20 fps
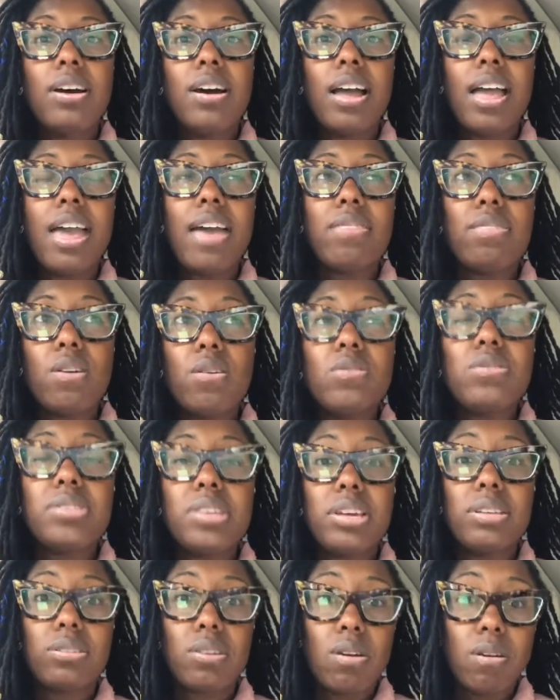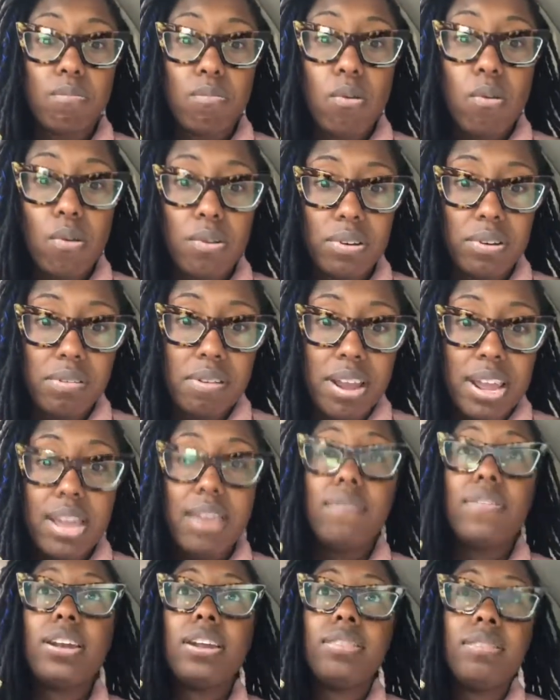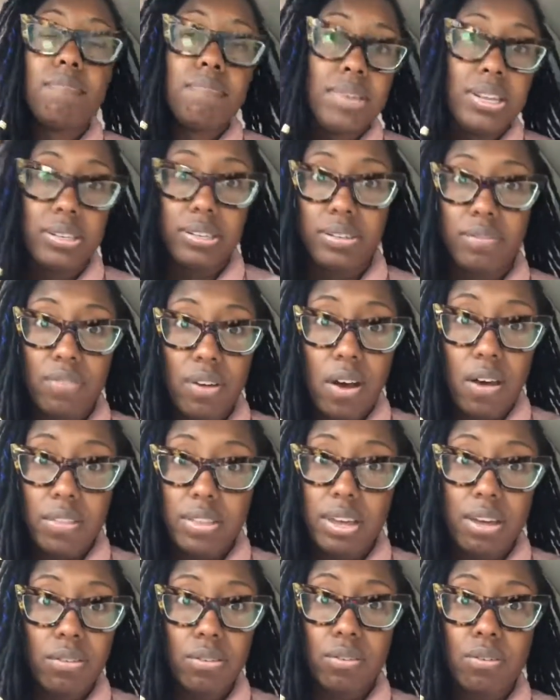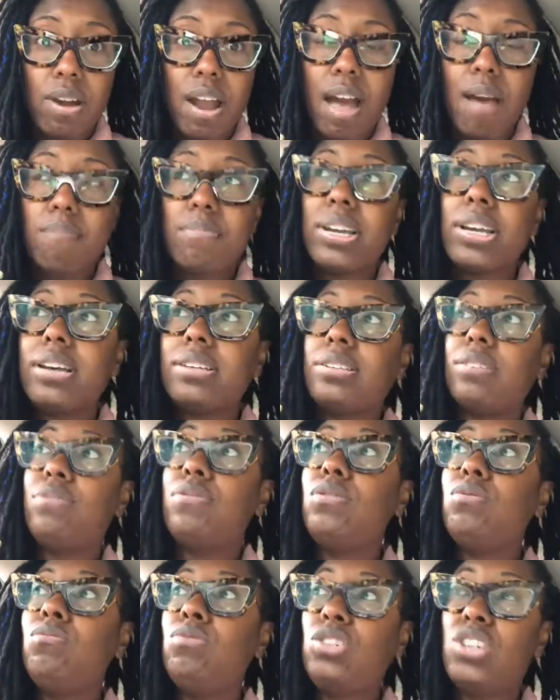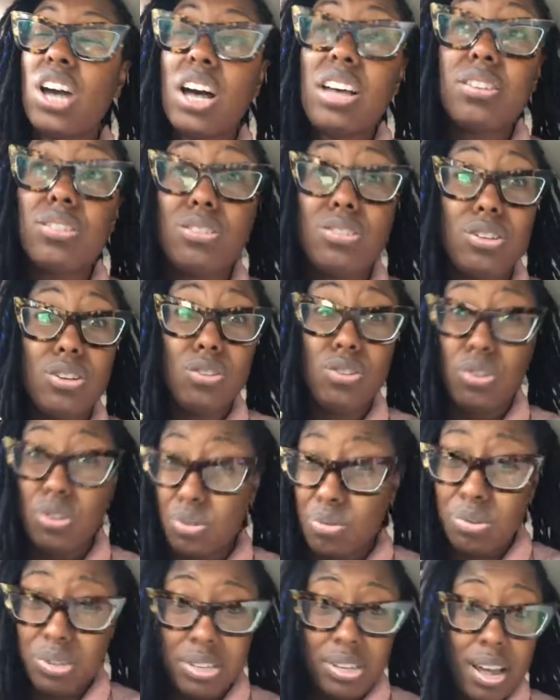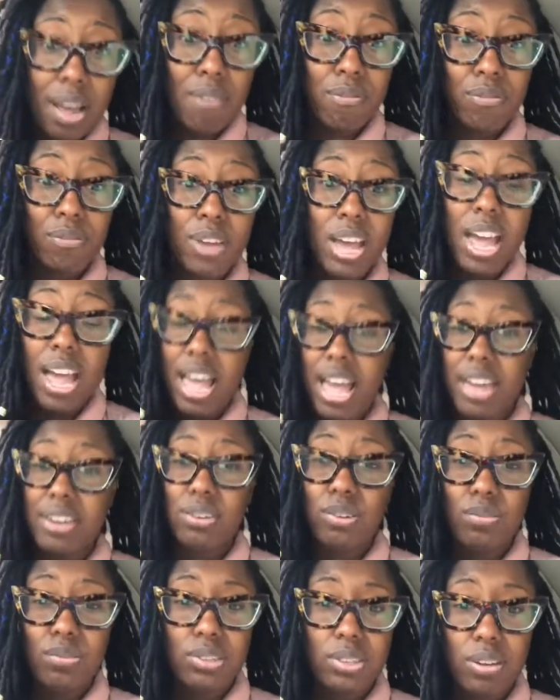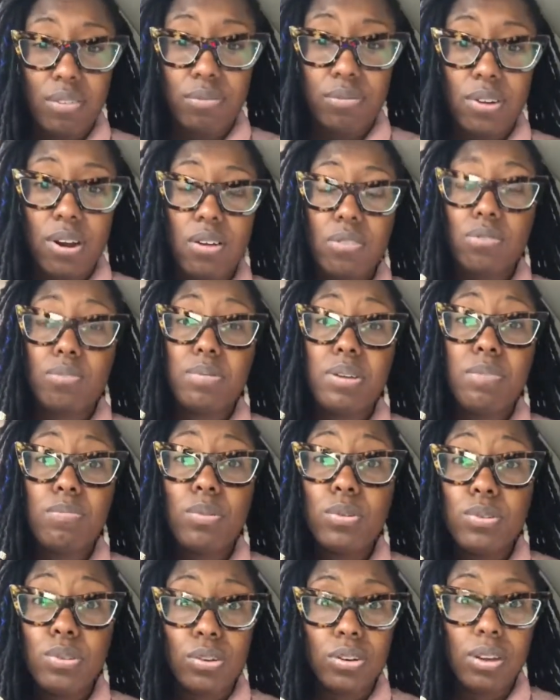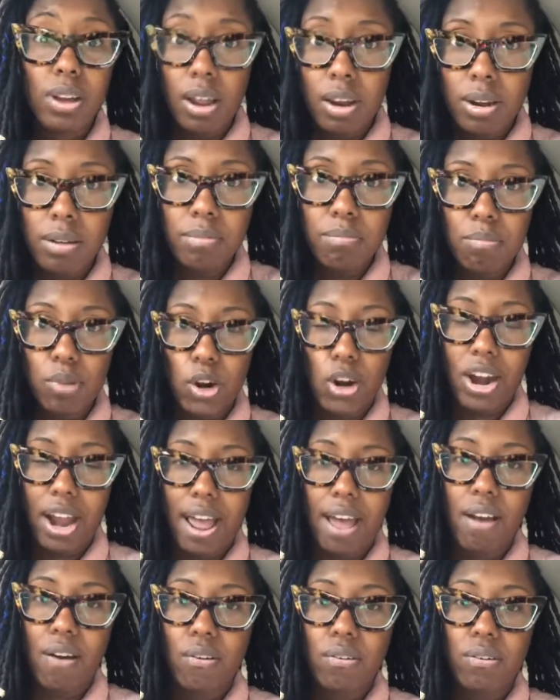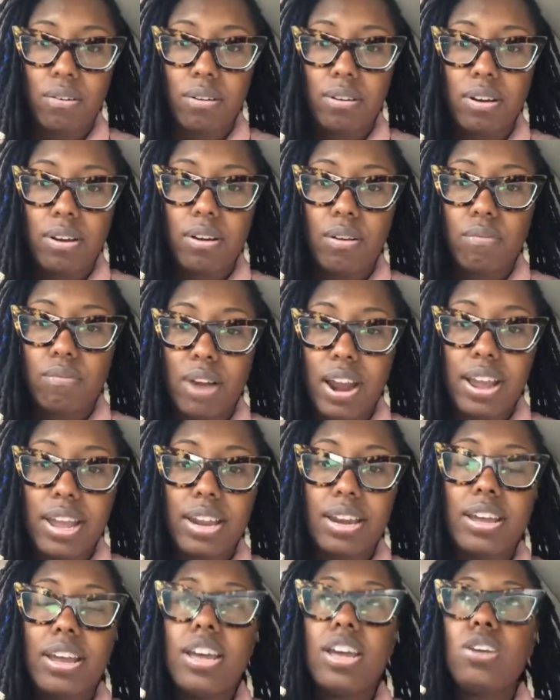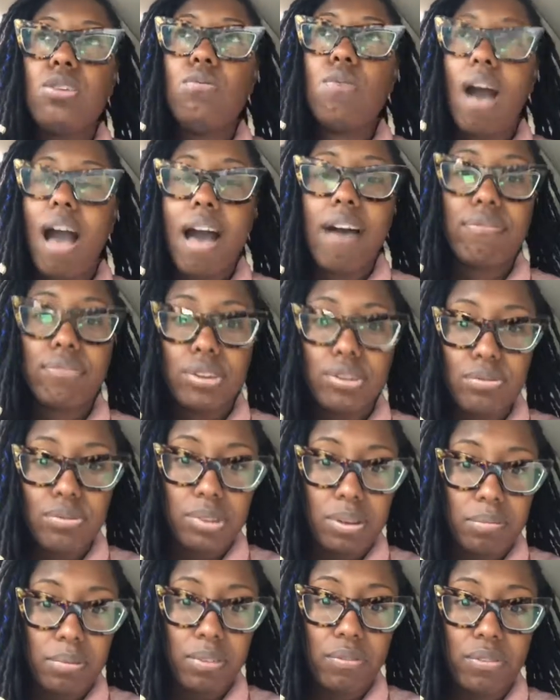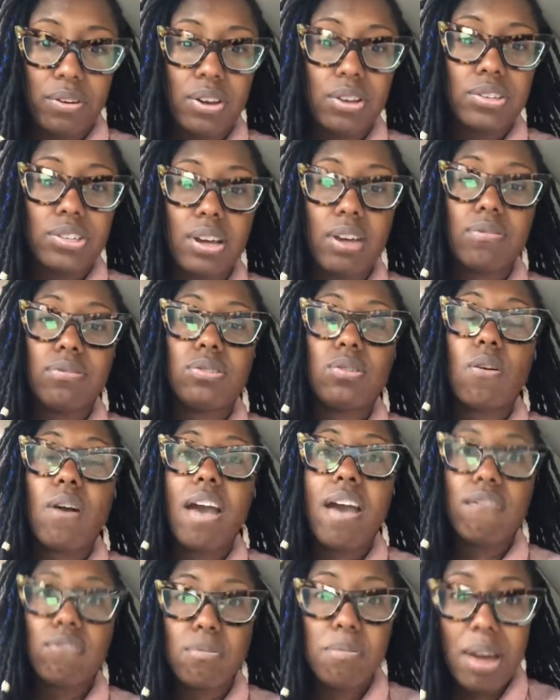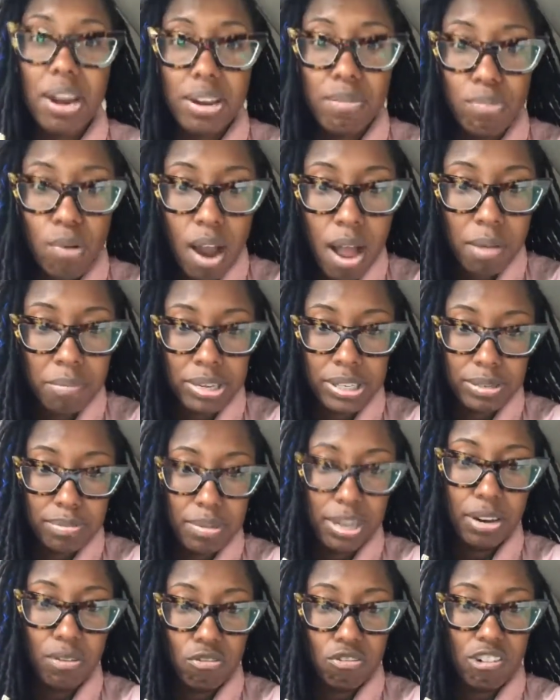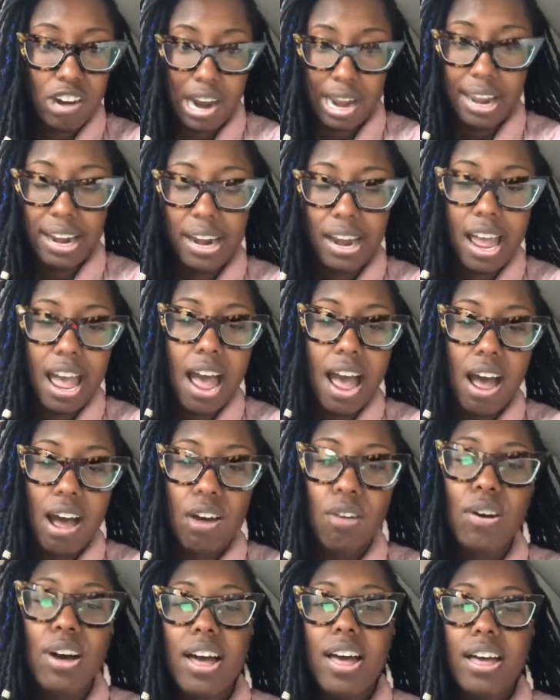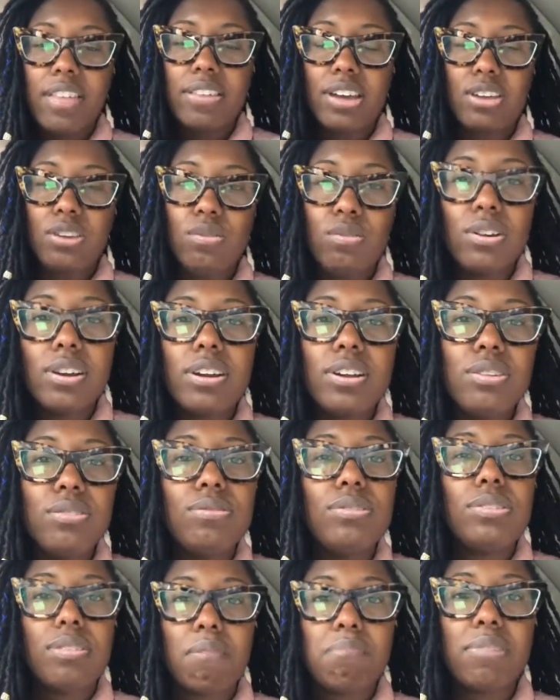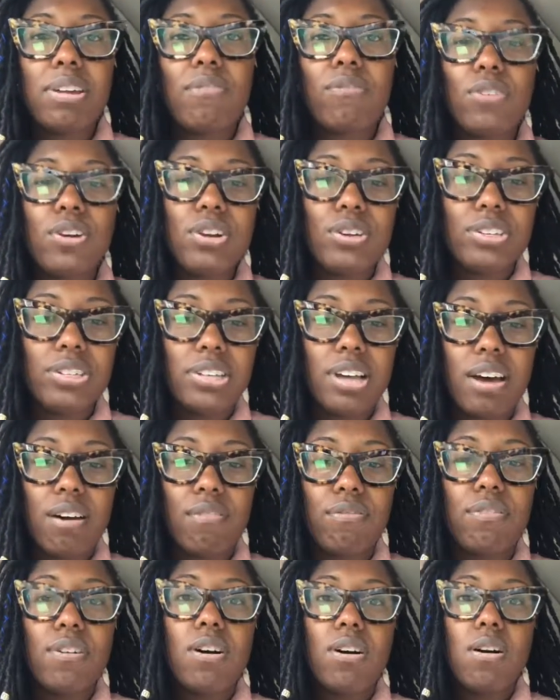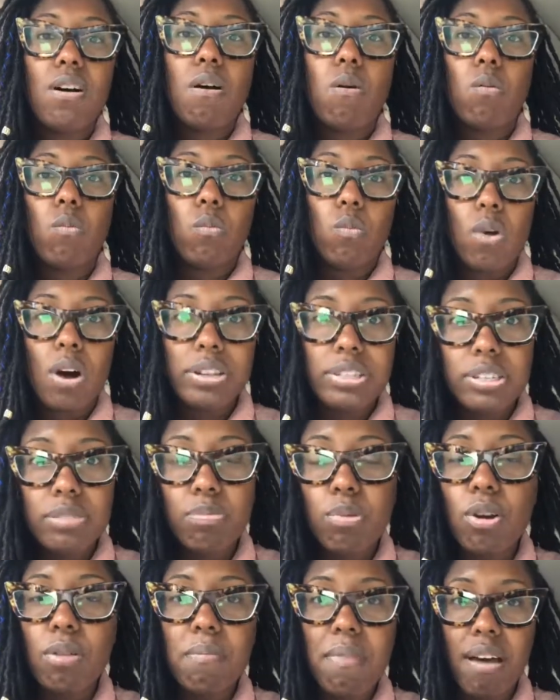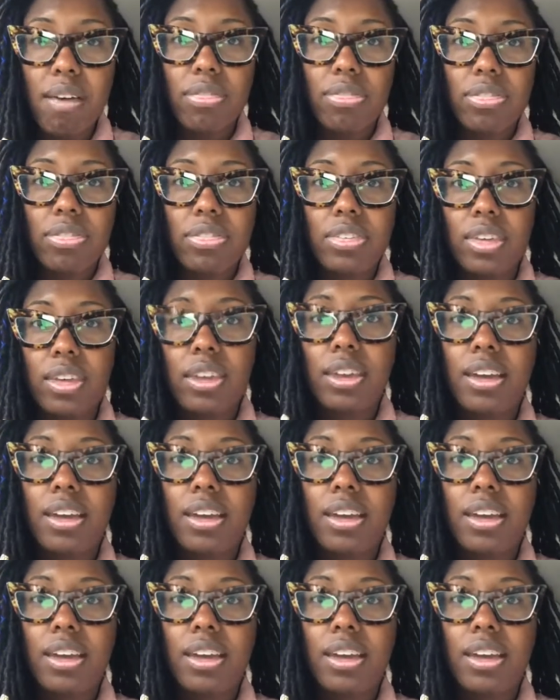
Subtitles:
And those things are important, even in the midst of all the other crap. Because if you just do stuff and do stuff for other people, you're gonna burn out. Right? You have to do something for yourself. So everybody promise me right now that you're going to do something for yourself once per month.